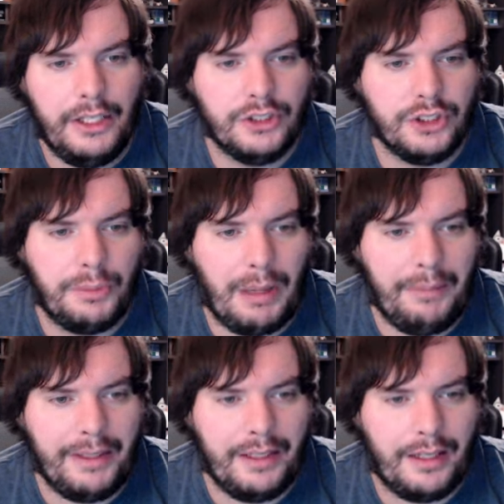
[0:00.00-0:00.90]
so you
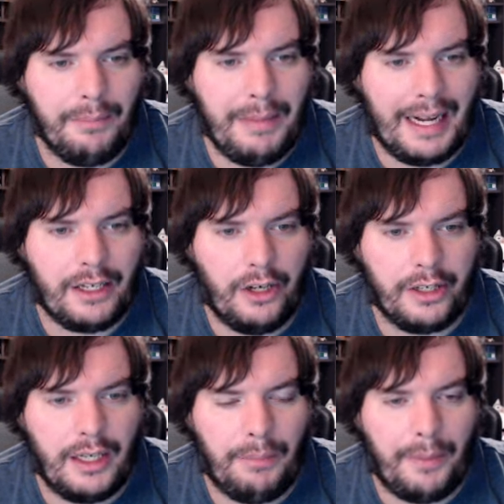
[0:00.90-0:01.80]
probably can cut back on a
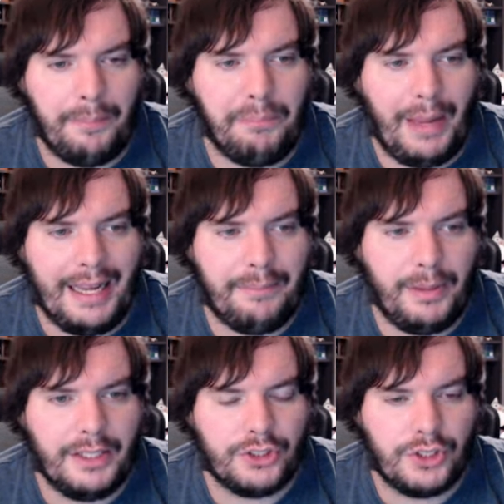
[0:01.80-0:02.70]
couple bank
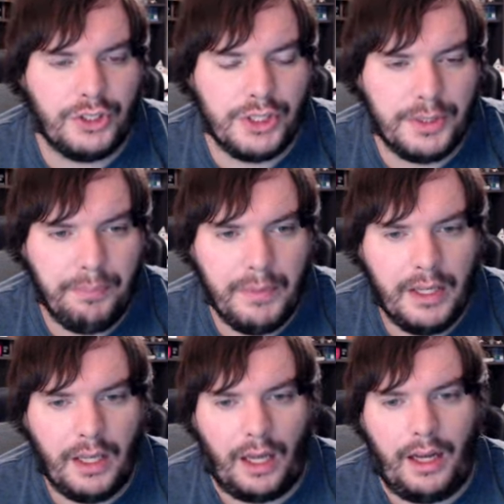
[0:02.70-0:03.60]
busters.
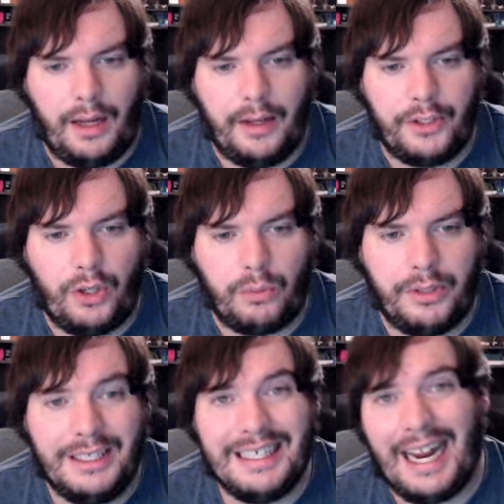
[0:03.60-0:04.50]
Uh, you don't
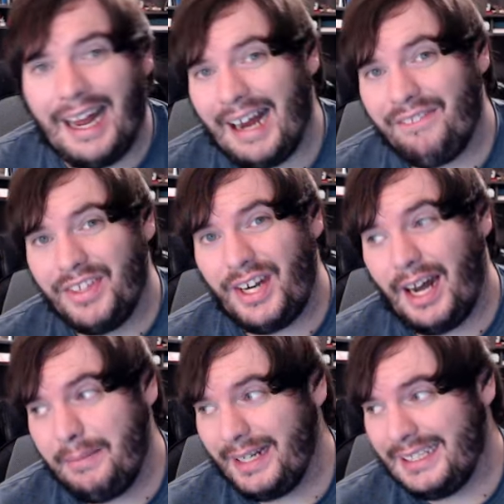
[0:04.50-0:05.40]
really have the
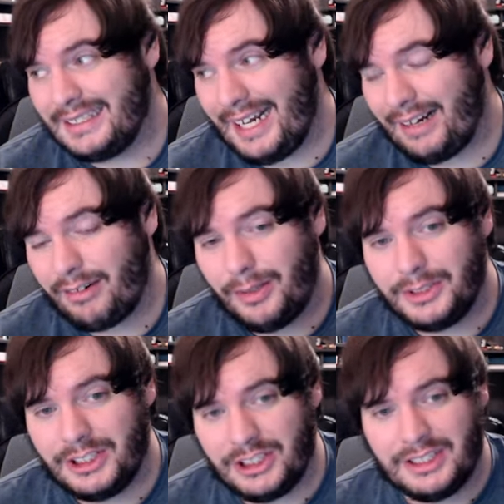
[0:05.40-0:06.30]
time against aggro
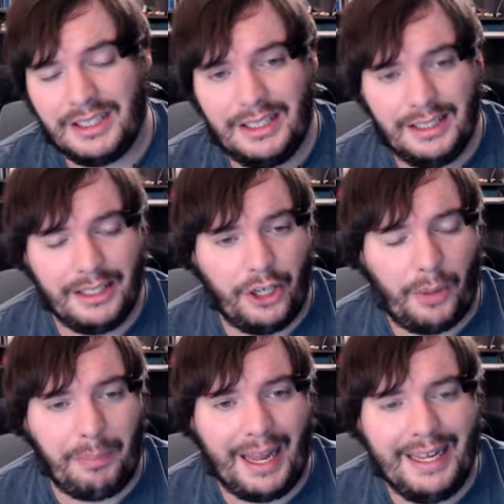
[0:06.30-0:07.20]
to just you know
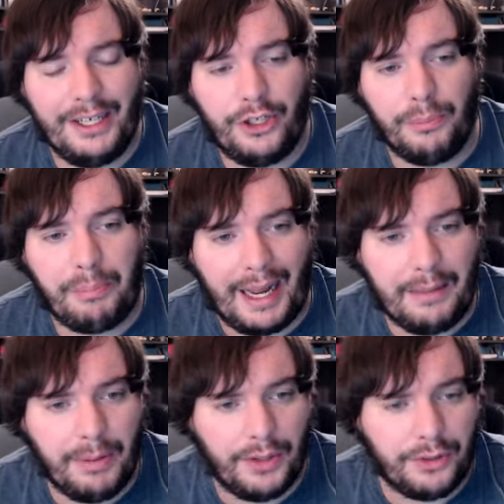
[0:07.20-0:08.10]
pay into your
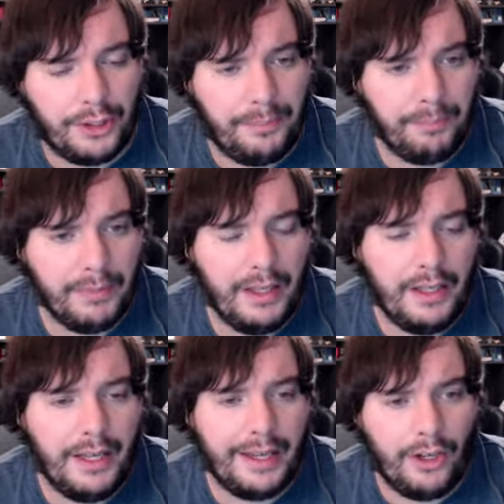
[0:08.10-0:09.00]
bank buster,
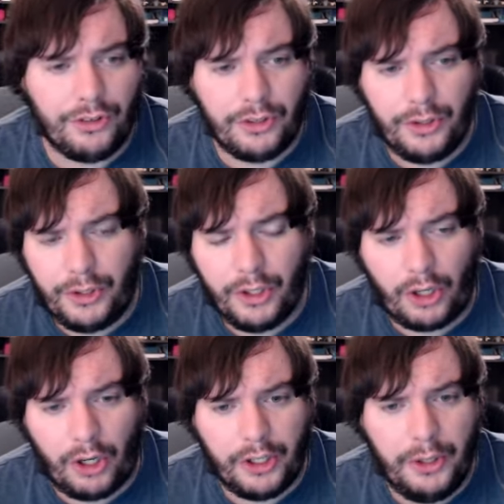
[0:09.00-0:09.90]
and you also you could
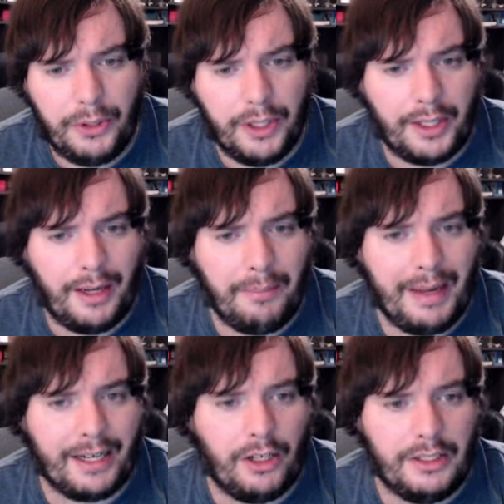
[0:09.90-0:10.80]
argue you could cut
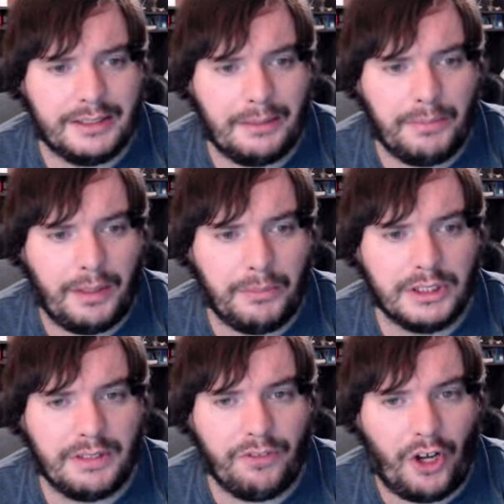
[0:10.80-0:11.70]
back on some numbers
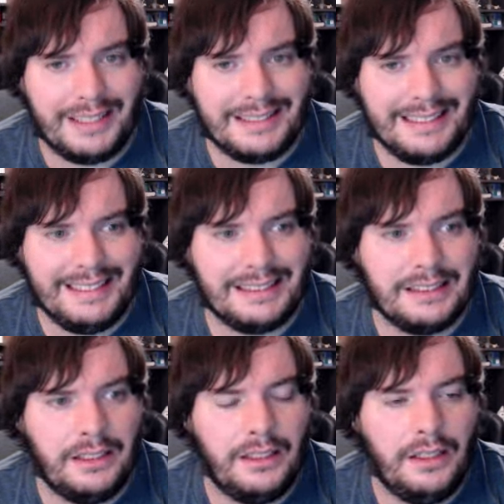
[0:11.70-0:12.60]
of thought seeds.
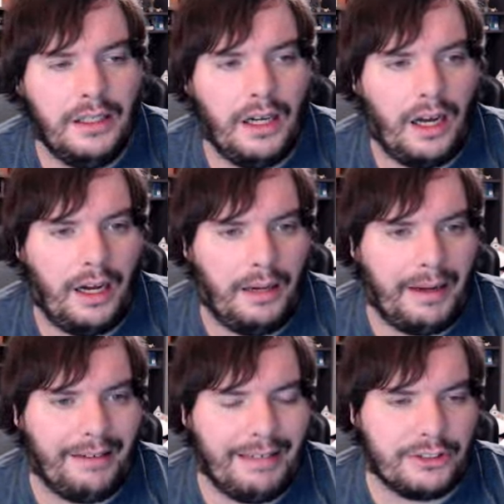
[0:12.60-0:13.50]
Uh,
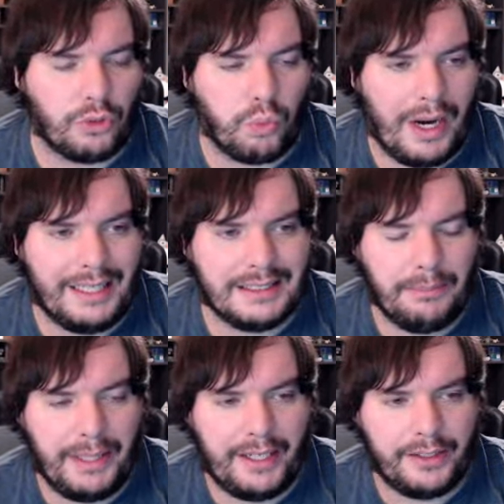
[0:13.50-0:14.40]
I like duress
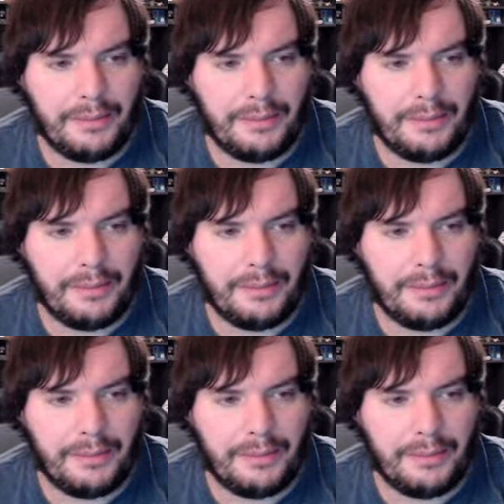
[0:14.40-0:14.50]
depending on the